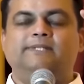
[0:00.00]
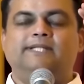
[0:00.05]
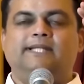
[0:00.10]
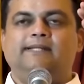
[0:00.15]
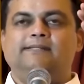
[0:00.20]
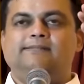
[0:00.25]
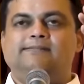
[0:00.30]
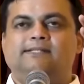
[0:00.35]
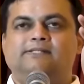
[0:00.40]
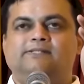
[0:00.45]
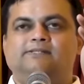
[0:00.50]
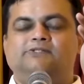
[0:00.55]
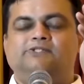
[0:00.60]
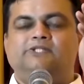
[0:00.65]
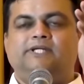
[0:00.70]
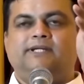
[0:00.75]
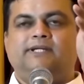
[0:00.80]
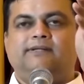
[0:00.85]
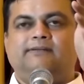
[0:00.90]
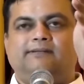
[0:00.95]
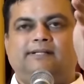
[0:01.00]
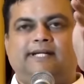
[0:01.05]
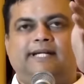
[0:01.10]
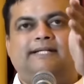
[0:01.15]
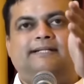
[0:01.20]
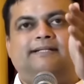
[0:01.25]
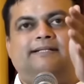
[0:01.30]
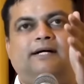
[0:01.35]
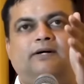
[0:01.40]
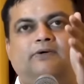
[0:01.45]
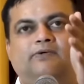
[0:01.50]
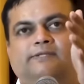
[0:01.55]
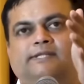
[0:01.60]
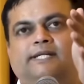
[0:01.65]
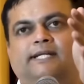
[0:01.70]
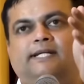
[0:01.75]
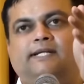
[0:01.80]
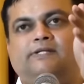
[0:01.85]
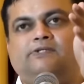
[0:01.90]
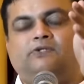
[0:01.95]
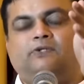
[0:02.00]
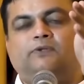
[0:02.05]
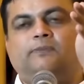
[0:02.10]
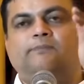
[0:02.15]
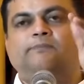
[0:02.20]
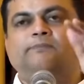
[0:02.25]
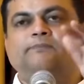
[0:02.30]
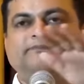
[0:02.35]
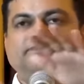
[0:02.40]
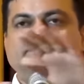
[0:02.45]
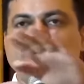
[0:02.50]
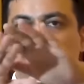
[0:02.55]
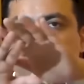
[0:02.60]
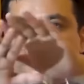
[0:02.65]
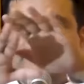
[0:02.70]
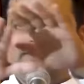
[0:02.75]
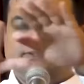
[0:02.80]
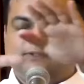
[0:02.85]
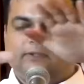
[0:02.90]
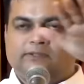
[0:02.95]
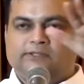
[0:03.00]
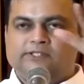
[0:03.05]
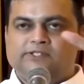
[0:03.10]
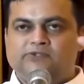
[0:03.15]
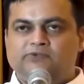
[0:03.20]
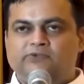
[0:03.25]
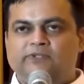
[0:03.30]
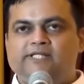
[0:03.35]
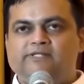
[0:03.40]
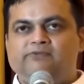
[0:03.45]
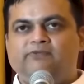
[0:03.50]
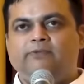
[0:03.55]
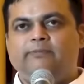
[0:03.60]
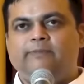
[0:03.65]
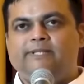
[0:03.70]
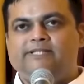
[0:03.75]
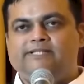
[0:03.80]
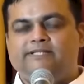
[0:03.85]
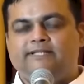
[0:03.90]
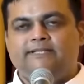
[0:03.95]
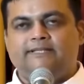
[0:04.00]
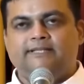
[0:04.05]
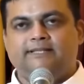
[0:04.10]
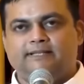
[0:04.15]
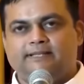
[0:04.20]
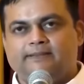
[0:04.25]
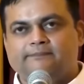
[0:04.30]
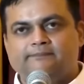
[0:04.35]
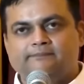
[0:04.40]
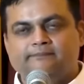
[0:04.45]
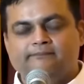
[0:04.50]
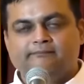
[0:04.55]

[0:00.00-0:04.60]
there is a chair right outside his room, and all the students would be seated.